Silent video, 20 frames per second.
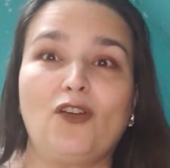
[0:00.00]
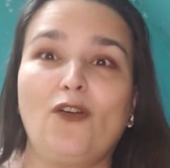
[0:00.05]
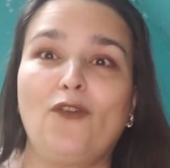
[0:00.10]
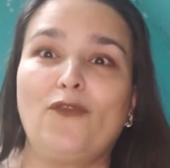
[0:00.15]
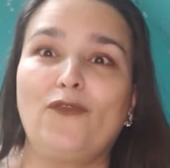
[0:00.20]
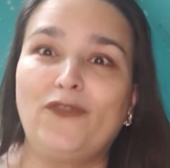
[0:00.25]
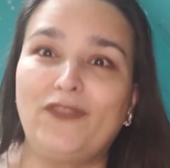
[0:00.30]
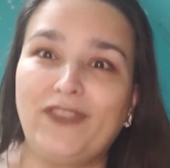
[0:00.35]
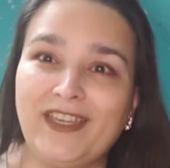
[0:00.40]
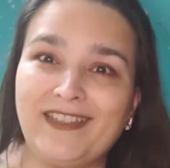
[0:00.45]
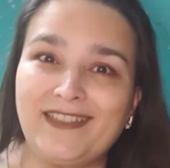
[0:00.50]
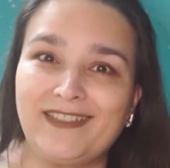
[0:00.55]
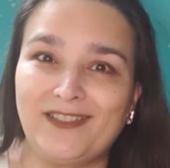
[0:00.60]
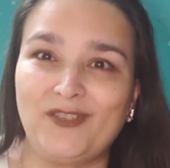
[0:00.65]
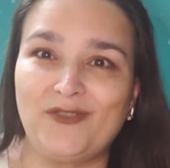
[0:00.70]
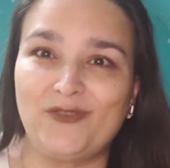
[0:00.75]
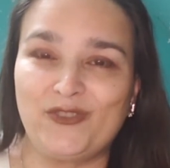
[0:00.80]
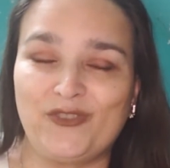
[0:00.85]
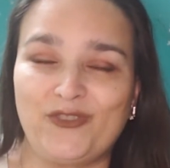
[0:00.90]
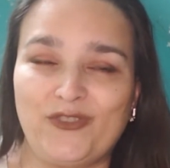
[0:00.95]
of this
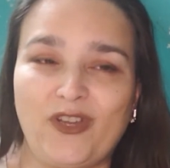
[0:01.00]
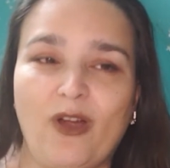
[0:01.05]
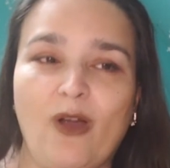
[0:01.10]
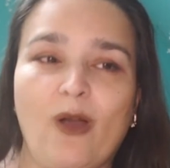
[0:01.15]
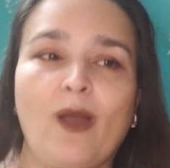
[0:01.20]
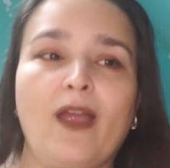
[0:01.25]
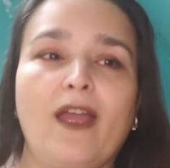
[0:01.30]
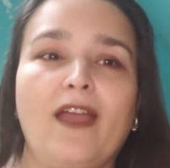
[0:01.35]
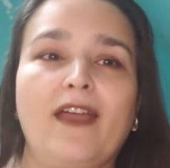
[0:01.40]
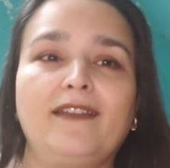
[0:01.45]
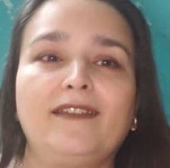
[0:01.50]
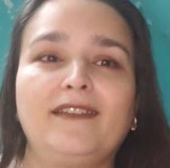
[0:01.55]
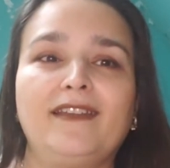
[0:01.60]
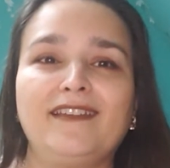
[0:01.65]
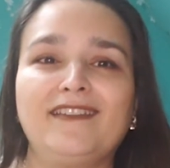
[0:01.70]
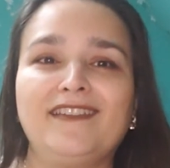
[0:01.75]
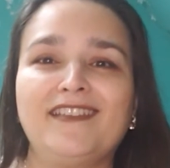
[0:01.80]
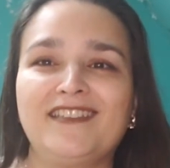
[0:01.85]
new star and I